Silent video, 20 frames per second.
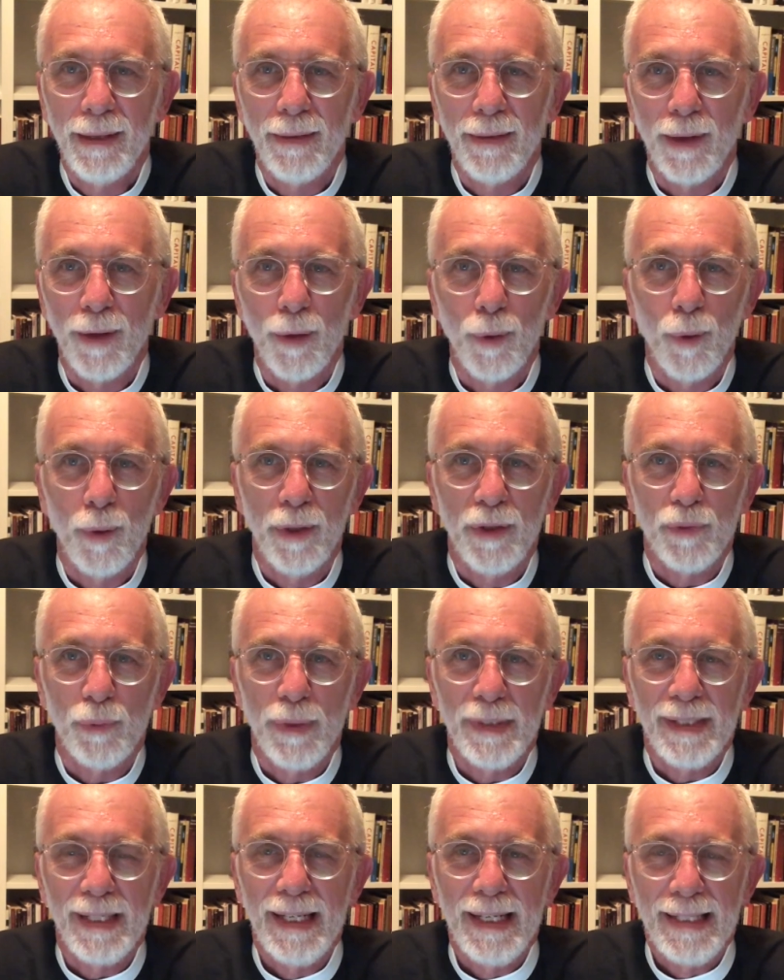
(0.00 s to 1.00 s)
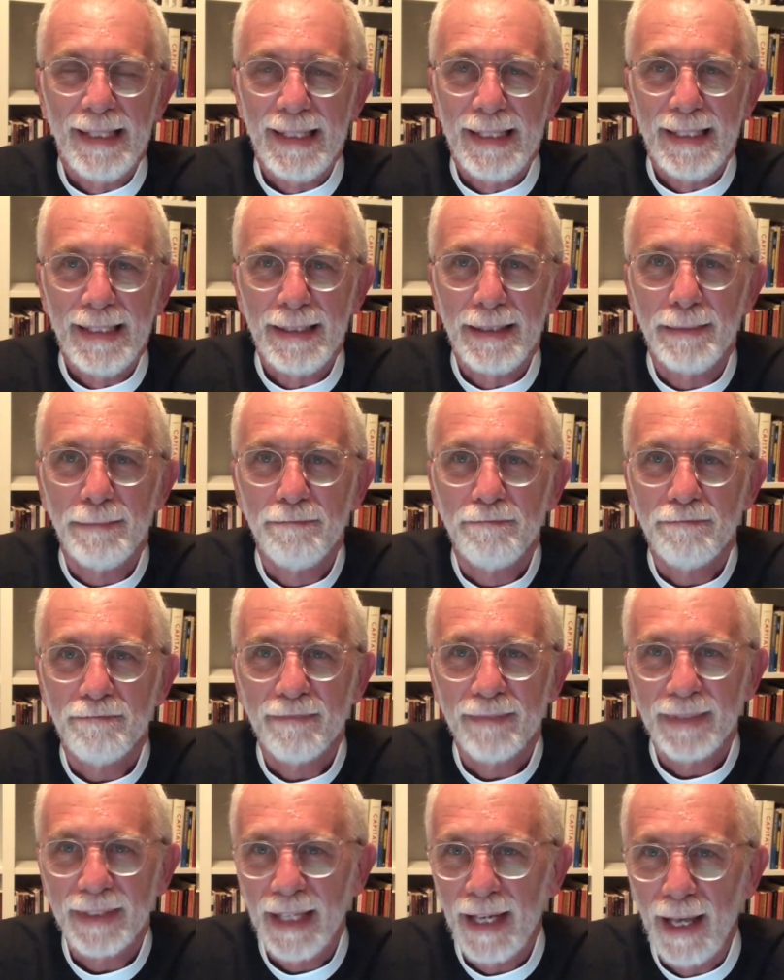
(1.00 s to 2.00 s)
The Lord is risen indeed.
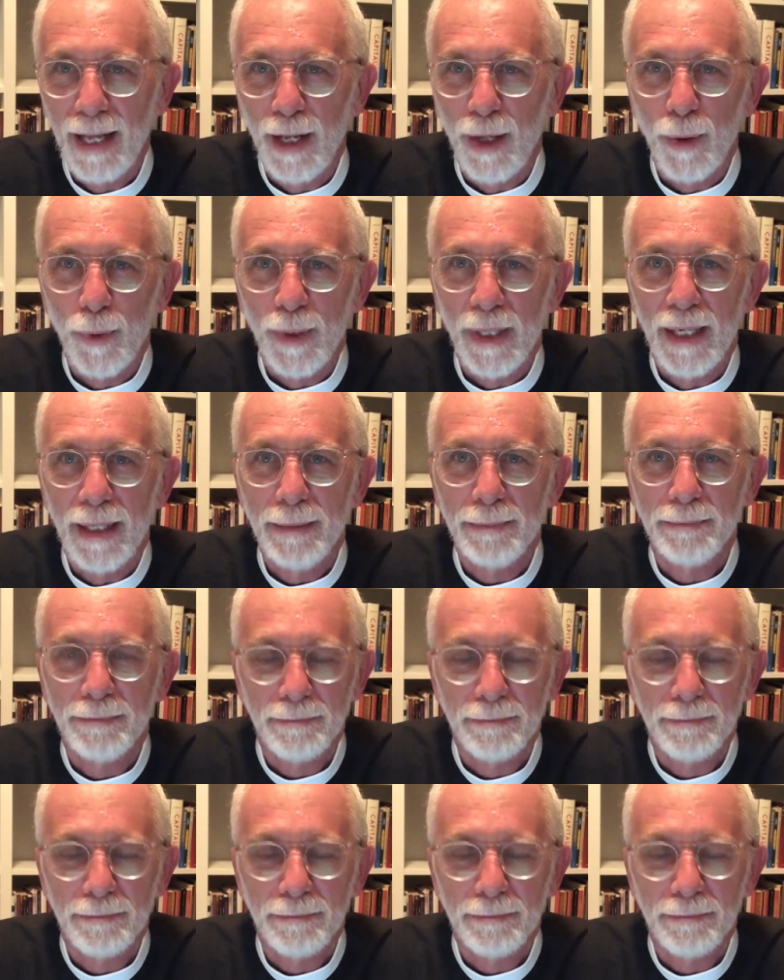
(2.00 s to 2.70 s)
Alleluia.